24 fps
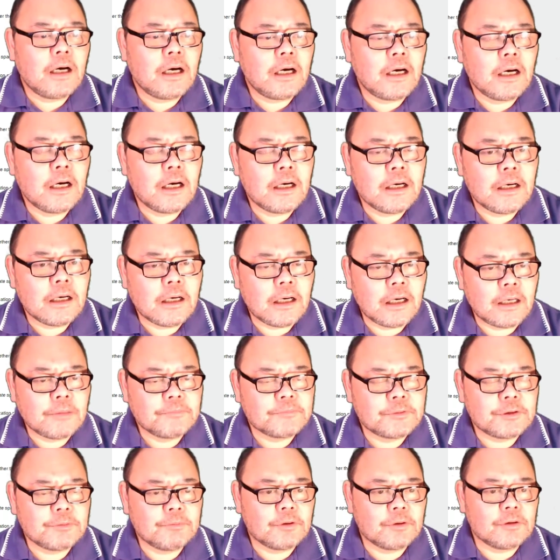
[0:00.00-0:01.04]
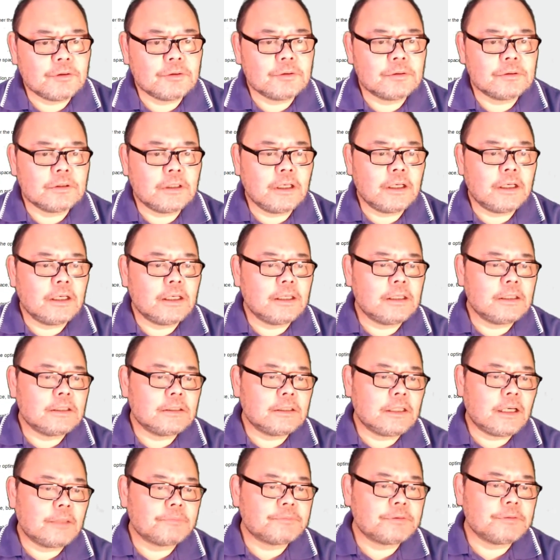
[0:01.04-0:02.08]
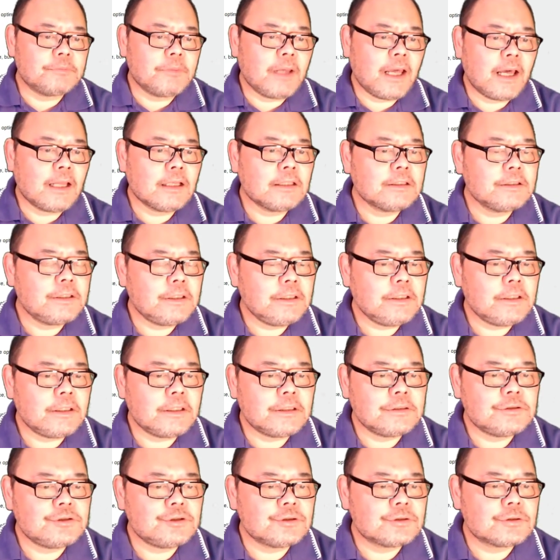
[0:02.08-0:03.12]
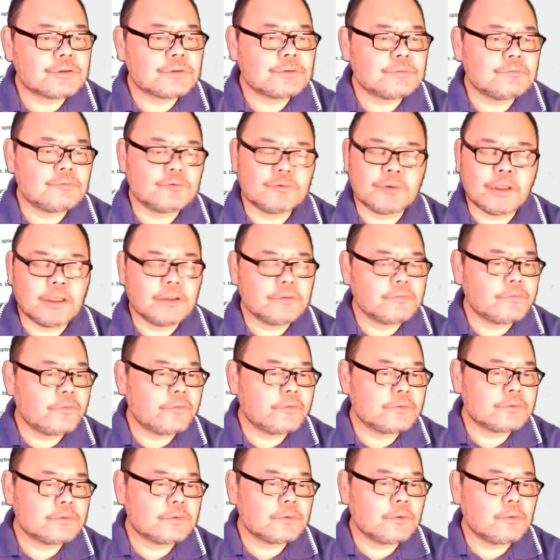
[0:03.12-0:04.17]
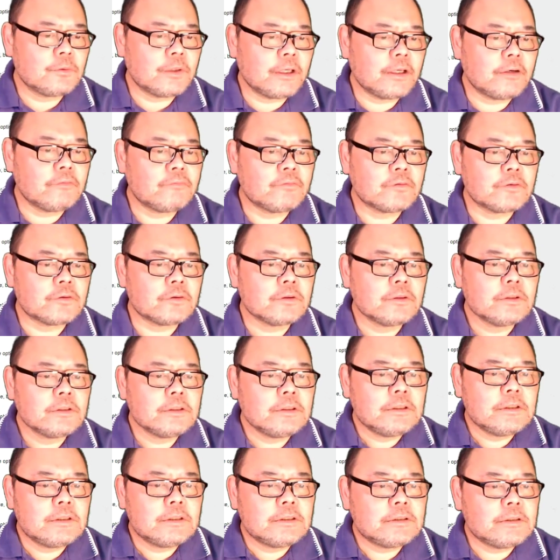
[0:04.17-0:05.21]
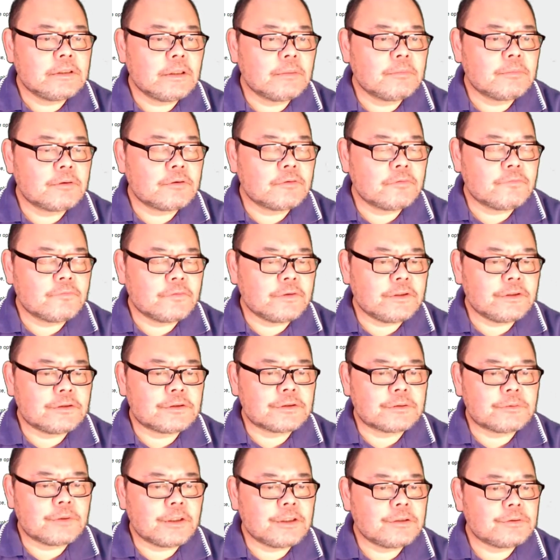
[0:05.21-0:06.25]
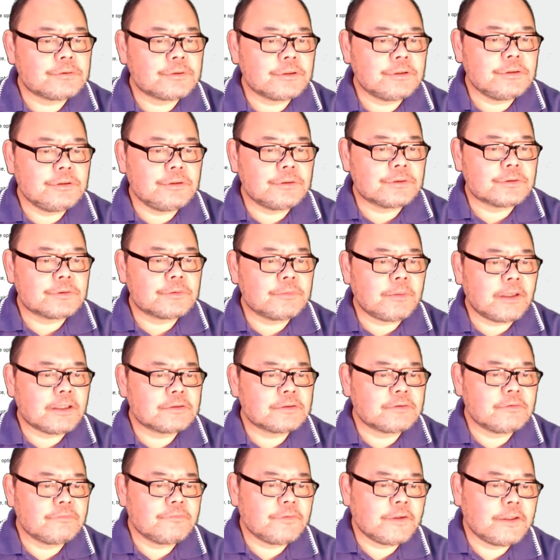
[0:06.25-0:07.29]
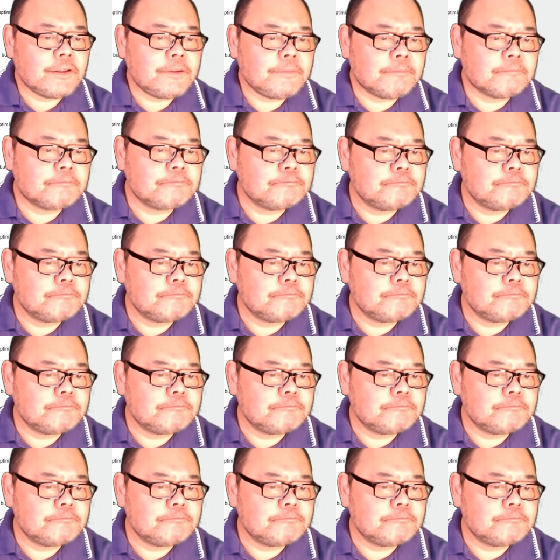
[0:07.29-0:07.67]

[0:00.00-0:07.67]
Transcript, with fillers: uh, optimal uh, optimality. It just runs whatever number of iteration you specify.